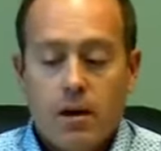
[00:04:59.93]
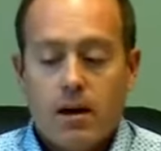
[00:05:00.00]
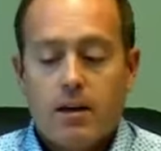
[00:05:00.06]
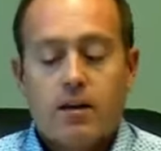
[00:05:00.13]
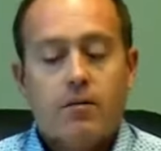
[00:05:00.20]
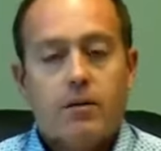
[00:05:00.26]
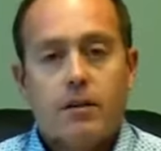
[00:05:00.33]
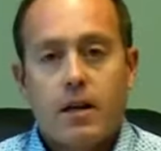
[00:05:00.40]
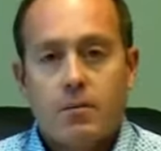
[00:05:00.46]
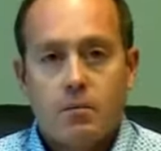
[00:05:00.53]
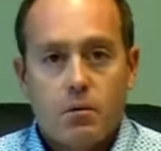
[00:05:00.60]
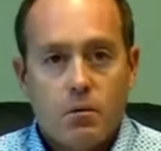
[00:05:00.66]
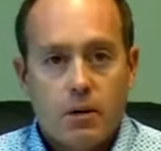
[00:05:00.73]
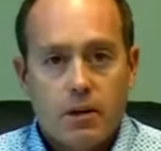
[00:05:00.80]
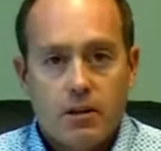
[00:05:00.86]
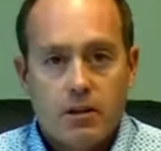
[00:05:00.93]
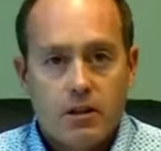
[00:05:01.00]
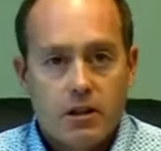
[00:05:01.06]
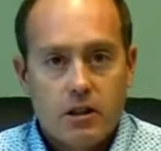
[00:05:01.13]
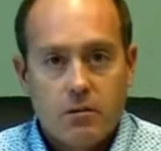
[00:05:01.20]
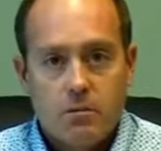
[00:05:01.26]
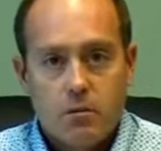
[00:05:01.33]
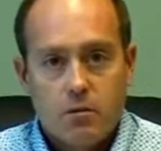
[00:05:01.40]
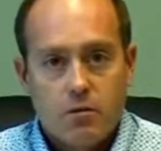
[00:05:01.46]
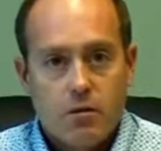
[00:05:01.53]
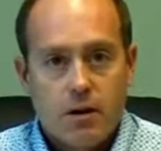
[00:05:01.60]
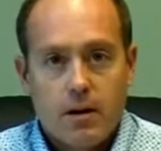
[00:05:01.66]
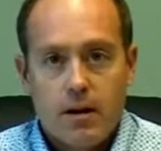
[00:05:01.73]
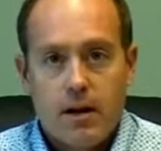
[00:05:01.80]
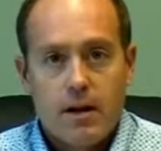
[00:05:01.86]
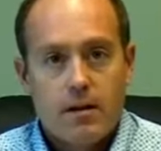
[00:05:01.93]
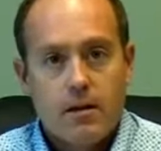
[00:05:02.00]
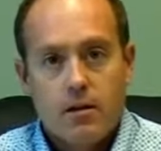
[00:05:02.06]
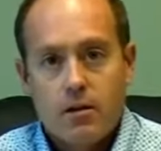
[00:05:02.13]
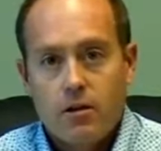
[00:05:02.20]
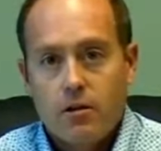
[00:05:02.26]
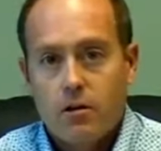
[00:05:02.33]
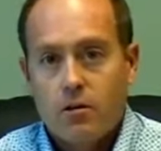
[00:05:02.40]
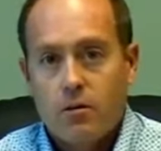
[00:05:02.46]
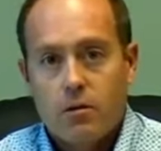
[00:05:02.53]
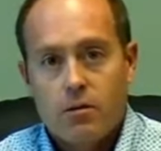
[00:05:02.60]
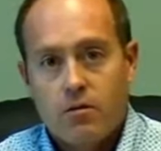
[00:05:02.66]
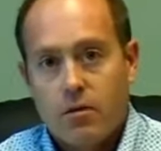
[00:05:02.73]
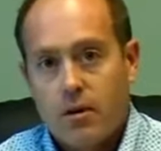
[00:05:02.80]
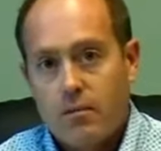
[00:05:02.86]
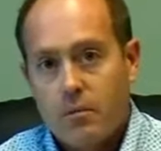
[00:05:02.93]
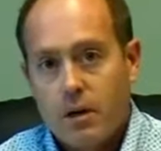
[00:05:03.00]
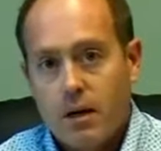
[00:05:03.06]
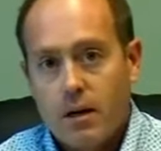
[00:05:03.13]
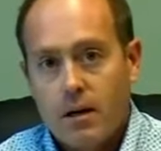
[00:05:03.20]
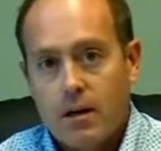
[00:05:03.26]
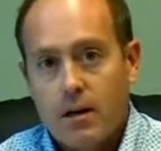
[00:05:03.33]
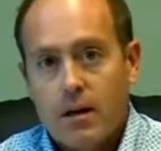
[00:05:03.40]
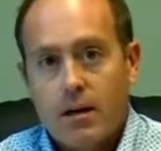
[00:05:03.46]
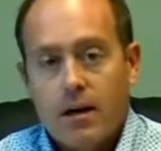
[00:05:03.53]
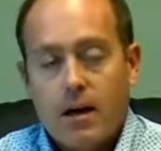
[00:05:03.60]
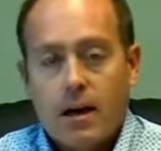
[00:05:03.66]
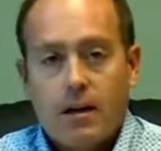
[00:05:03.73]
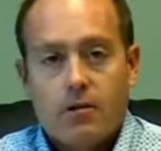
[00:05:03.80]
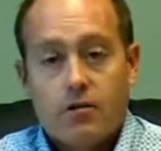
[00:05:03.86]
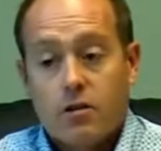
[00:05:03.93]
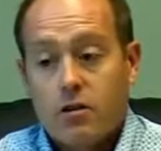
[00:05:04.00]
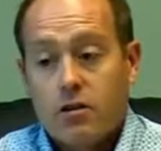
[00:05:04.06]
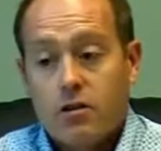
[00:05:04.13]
a different type of relationship with friend A than you do with friend B. And so